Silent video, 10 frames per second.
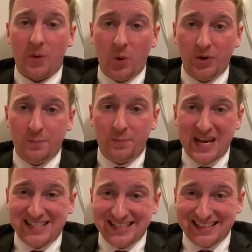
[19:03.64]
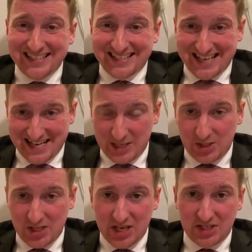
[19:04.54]
Bolton basically
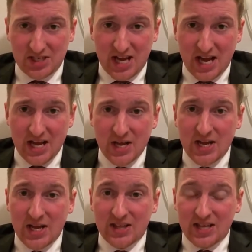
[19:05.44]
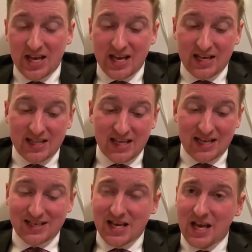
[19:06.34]
says that uh, that
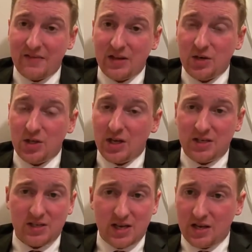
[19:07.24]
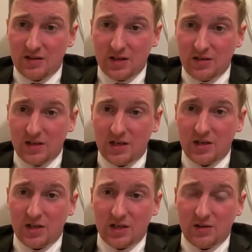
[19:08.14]
that, uh, that that uh, that
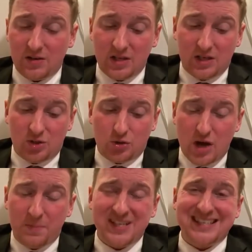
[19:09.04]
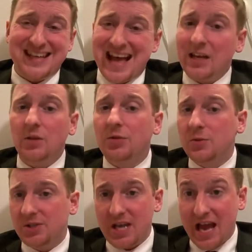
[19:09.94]
that that that Trump is not
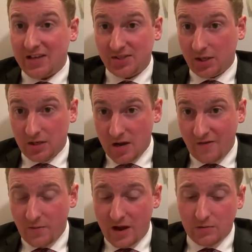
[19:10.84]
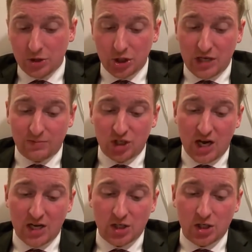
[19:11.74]
enthusiastic enough about regime
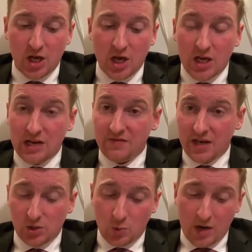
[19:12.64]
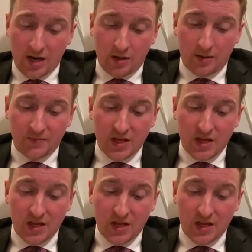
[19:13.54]
change in Venezuela.